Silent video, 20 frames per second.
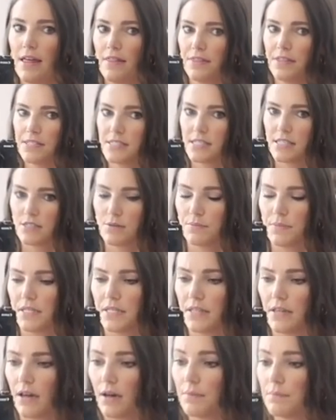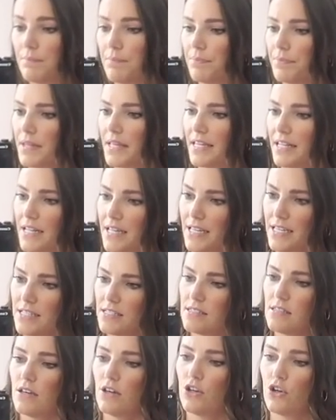This is a medium. It
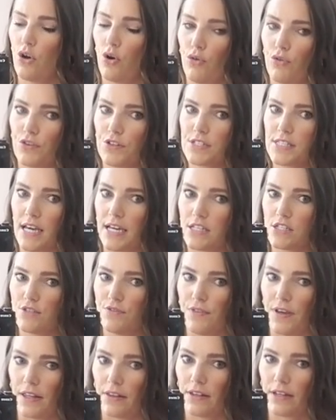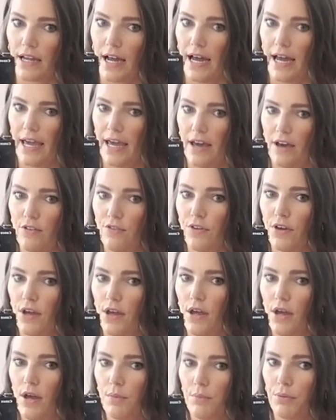is an oversized fit. Like, I have
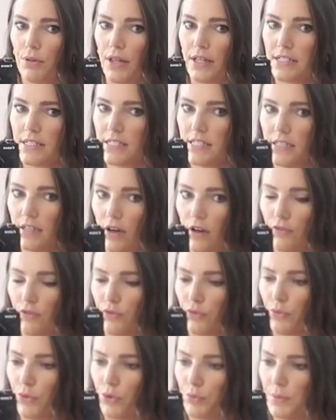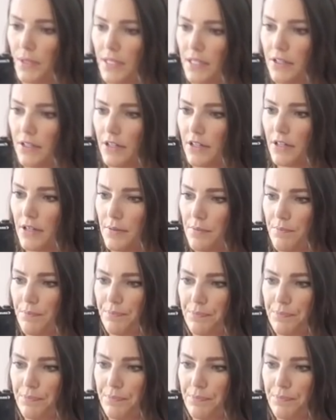plenty of room in here.